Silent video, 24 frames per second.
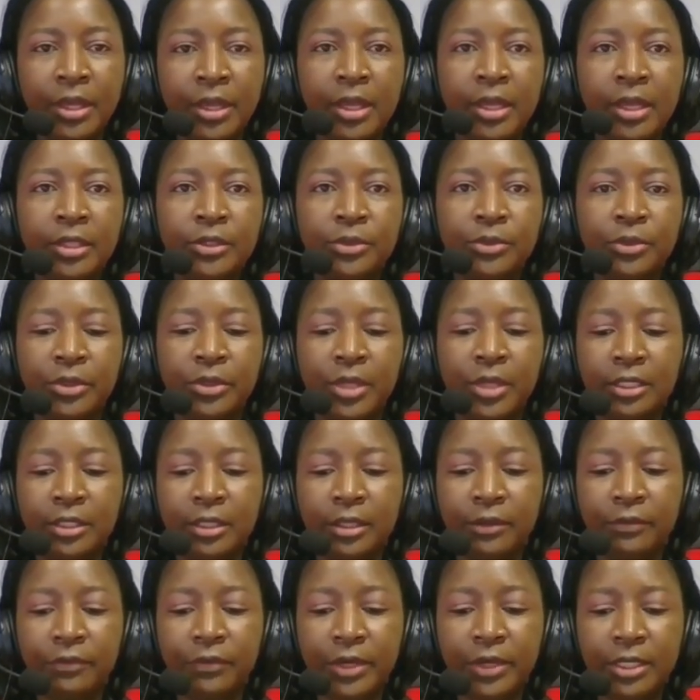And to that
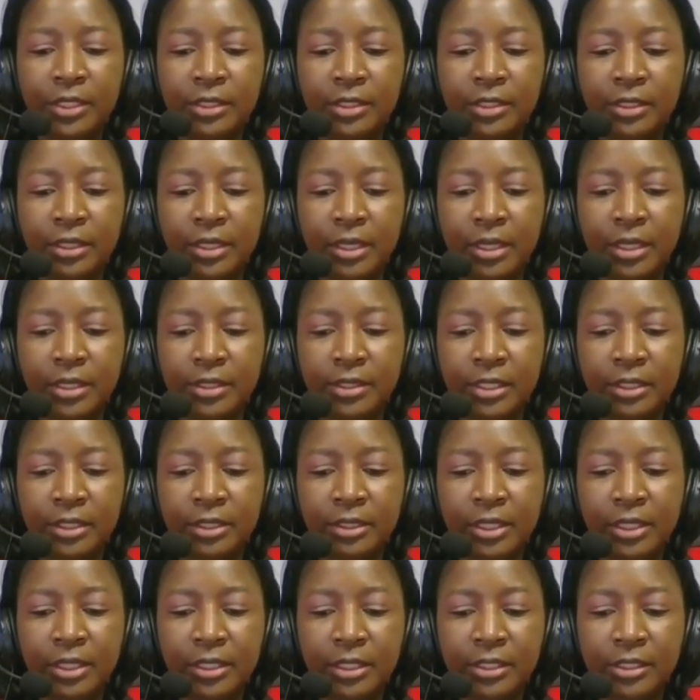effect, a
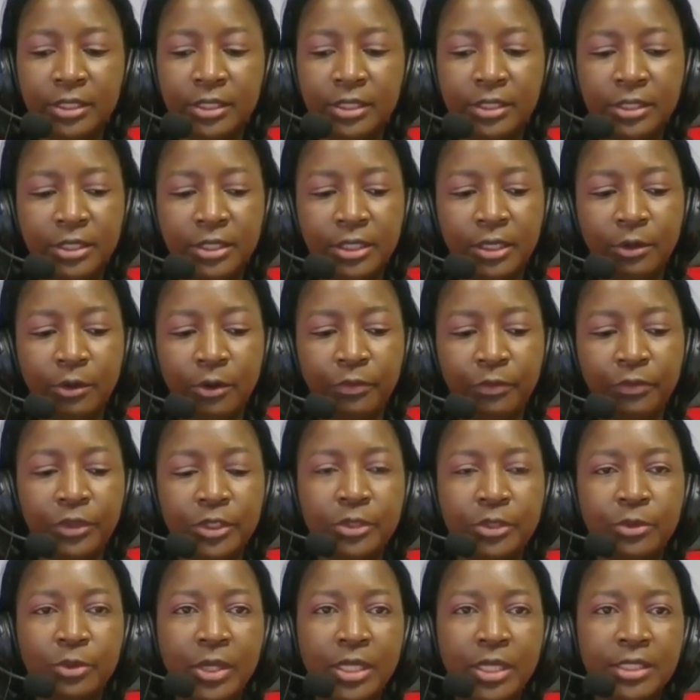central registry
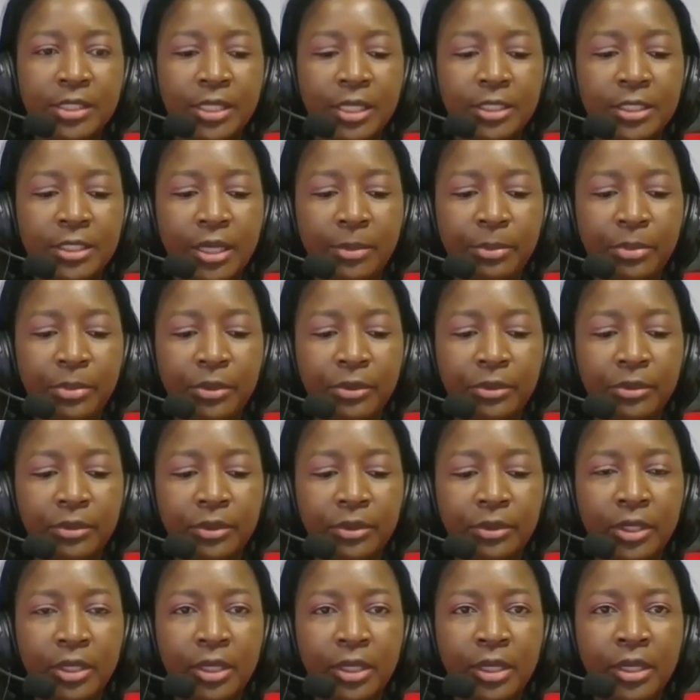office was set up
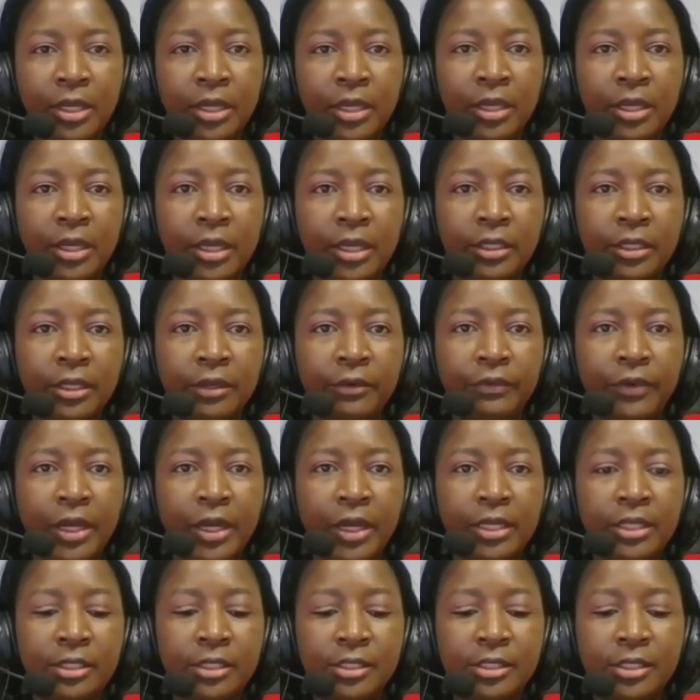and a
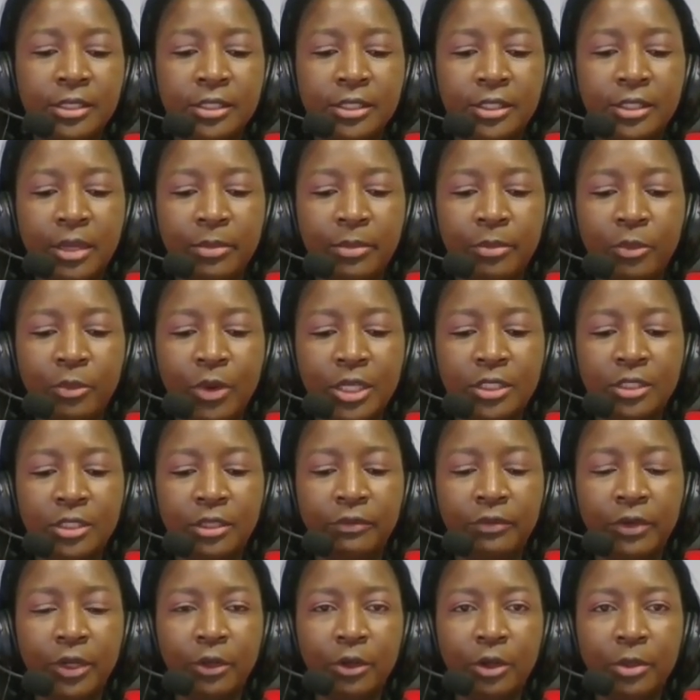filing system was
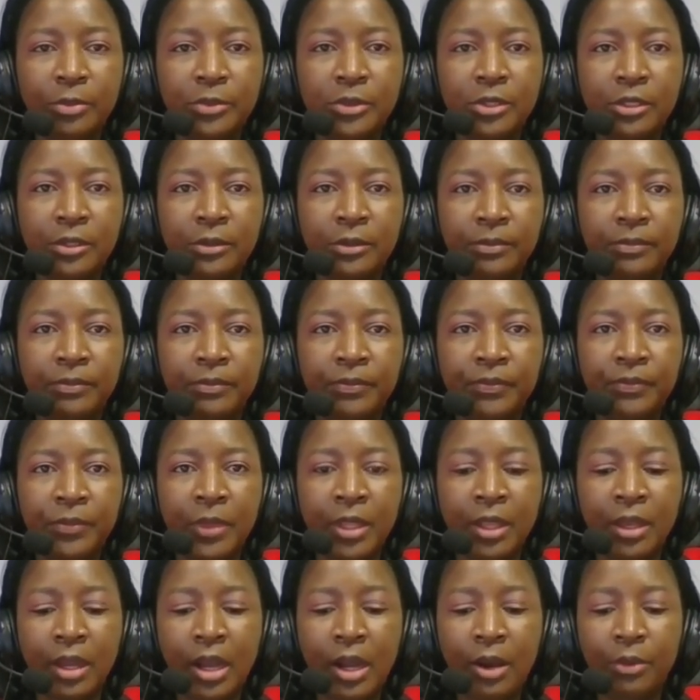developed.
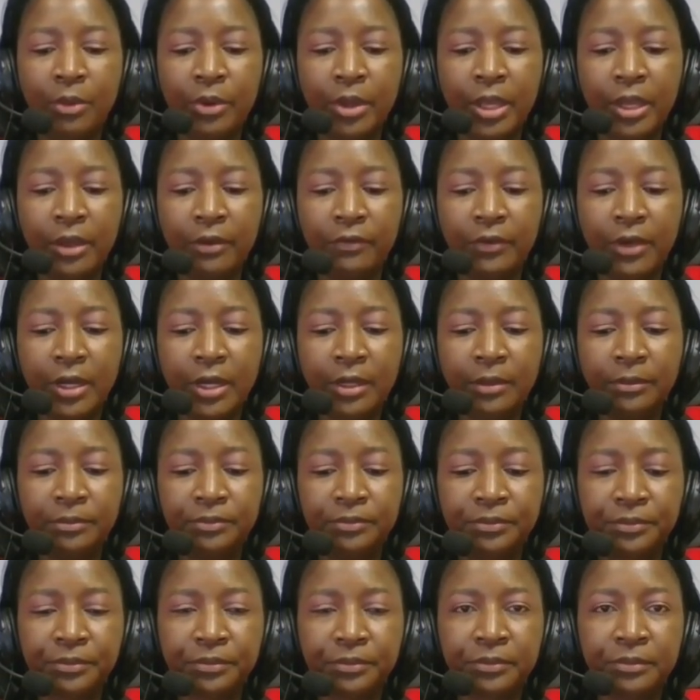However,
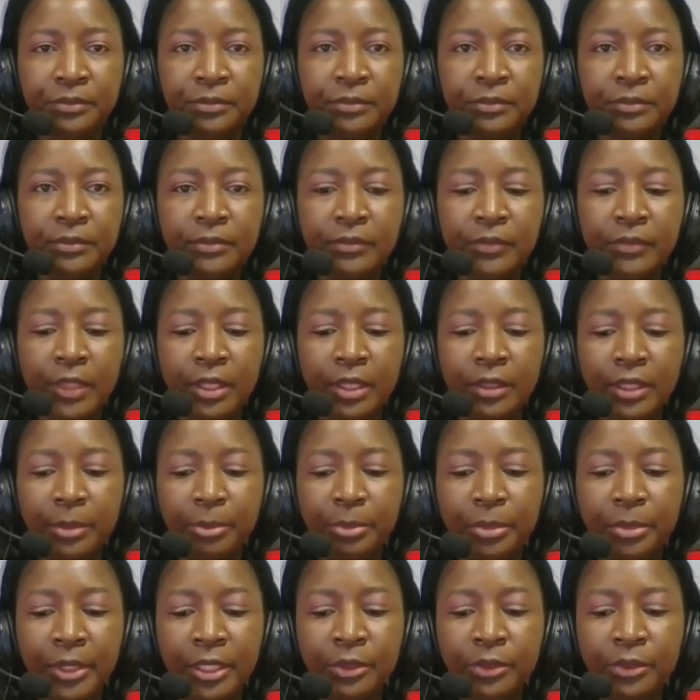the
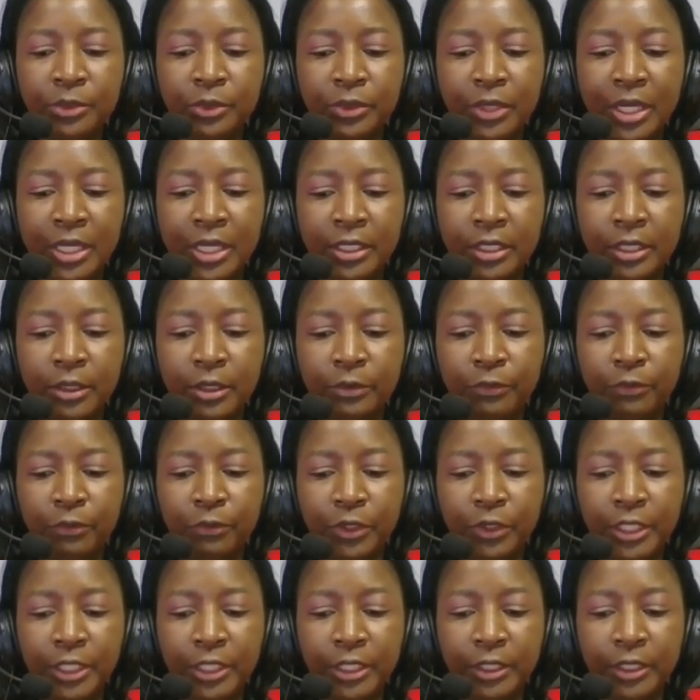plan to run a
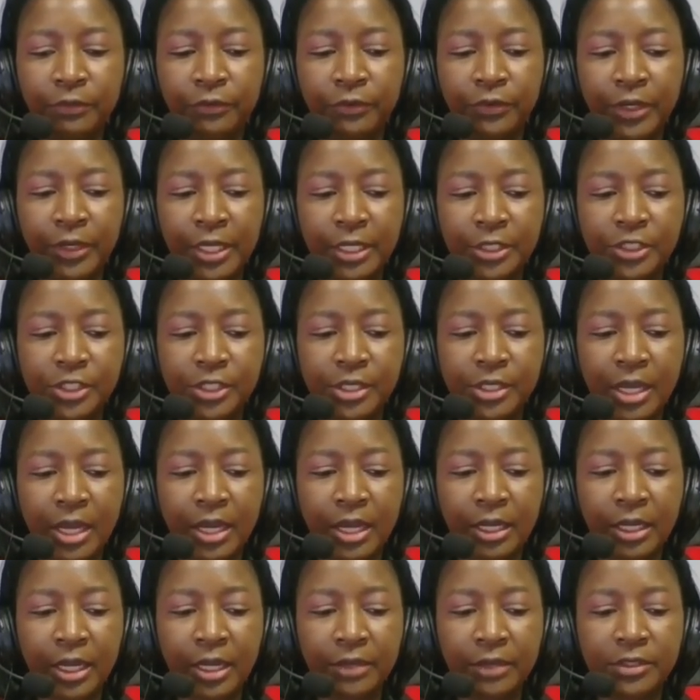fully fledged
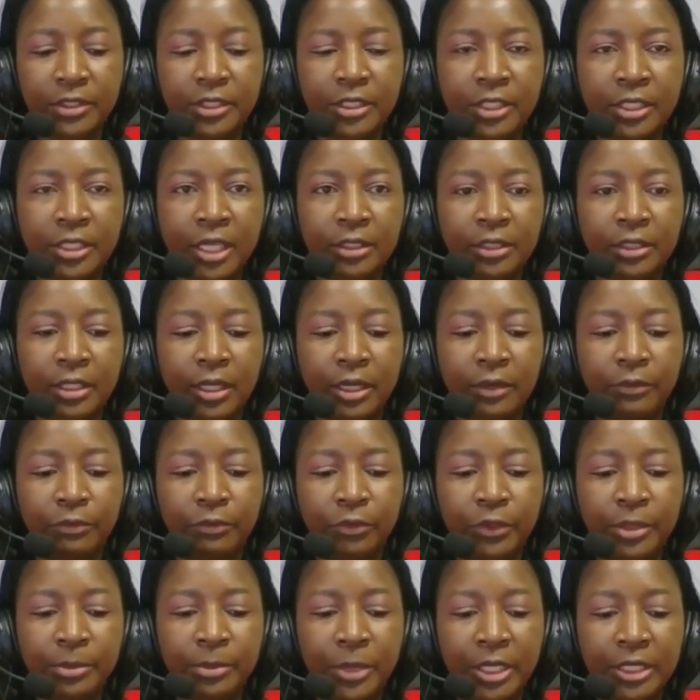archives did not
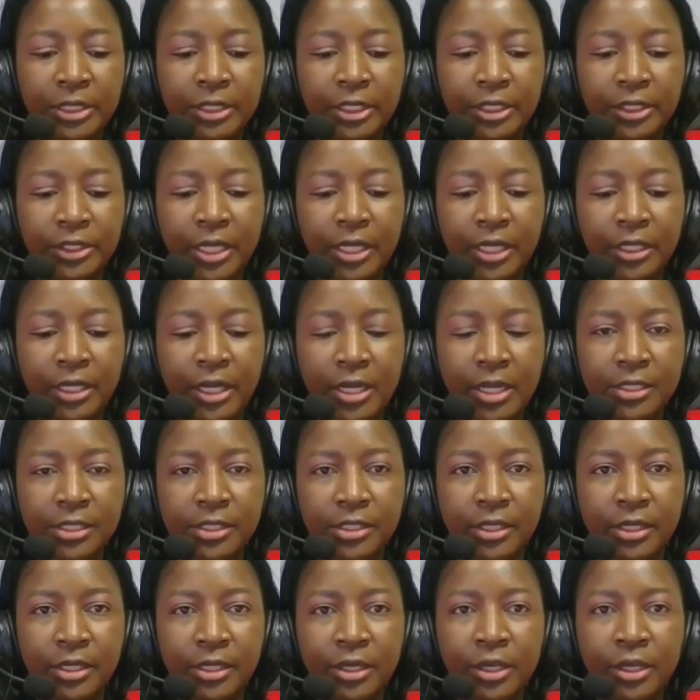fully materialize